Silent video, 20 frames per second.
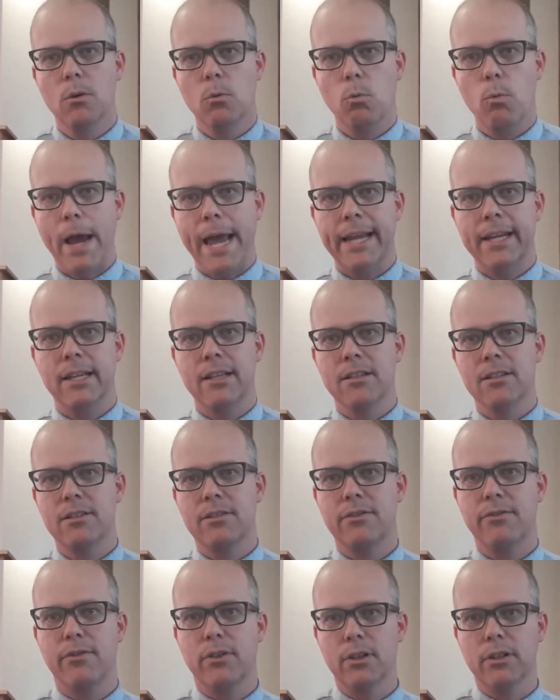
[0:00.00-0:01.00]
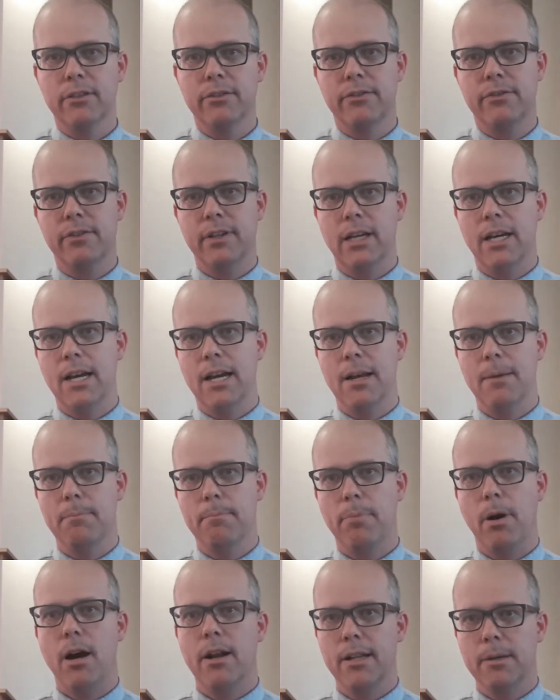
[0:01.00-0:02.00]
wagons full of uh,
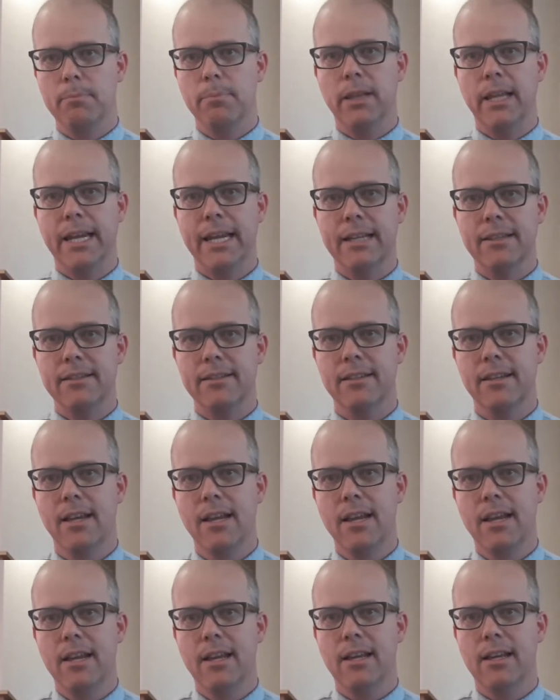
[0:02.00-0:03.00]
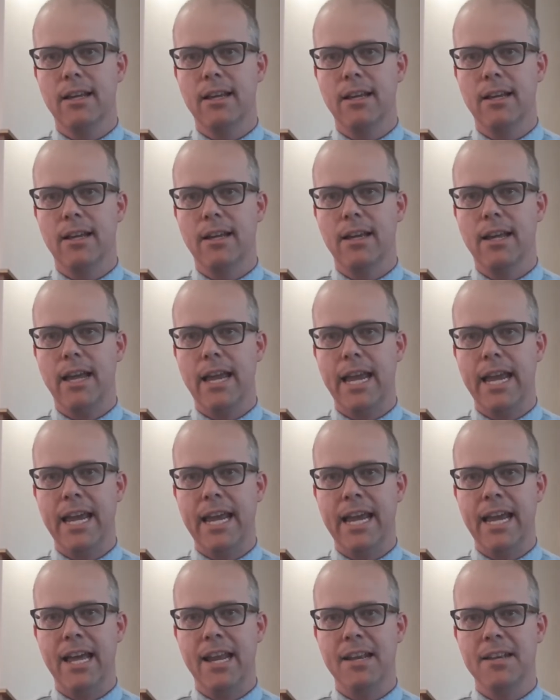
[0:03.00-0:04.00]
potted plants. Uh,
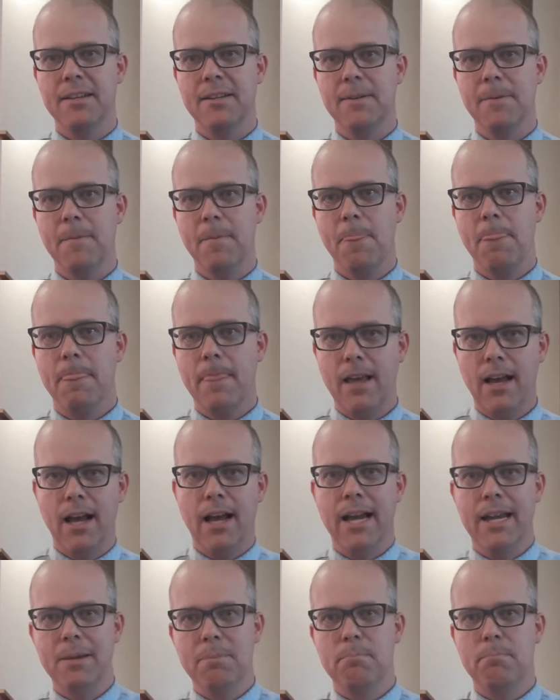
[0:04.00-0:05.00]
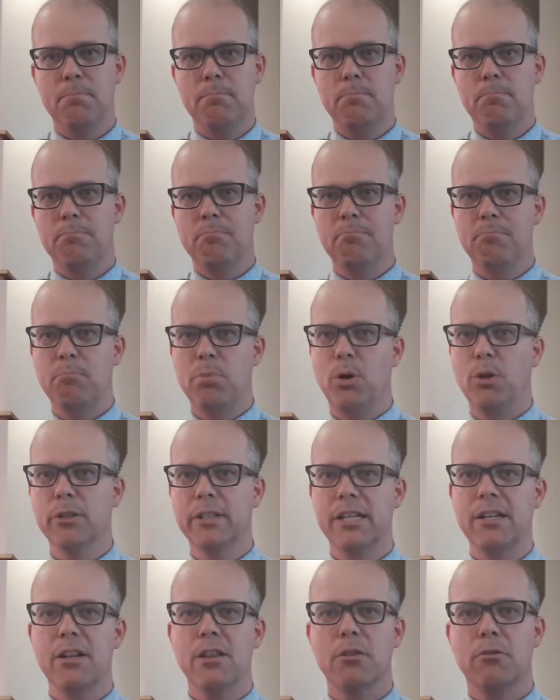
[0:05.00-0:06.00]
and I pulled
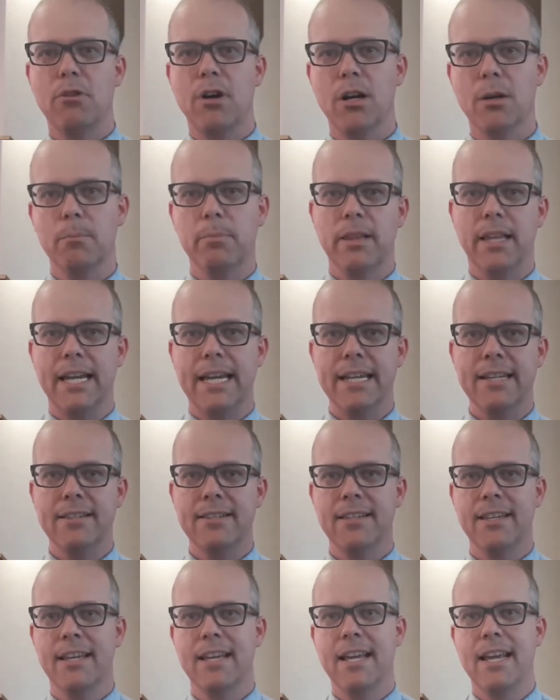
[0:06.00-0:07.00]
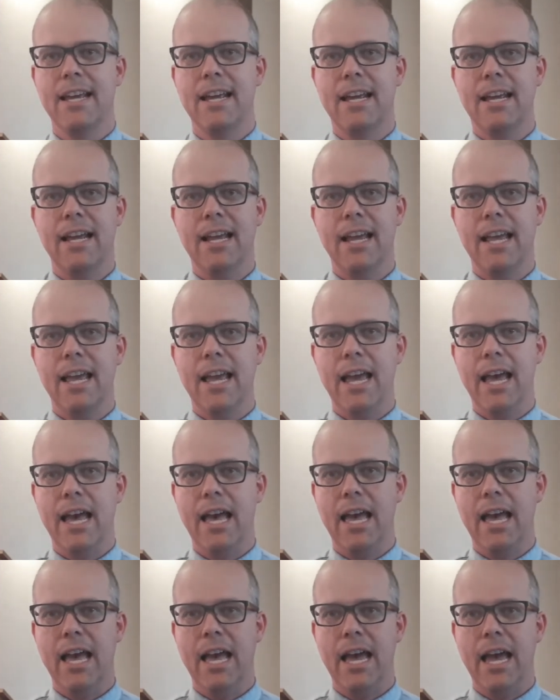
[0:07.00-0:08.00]
into the wrong place
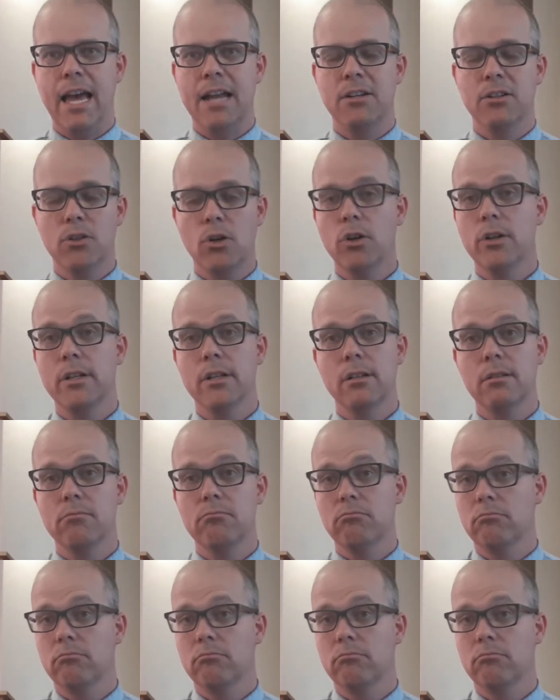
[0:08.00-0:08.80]
and couldn't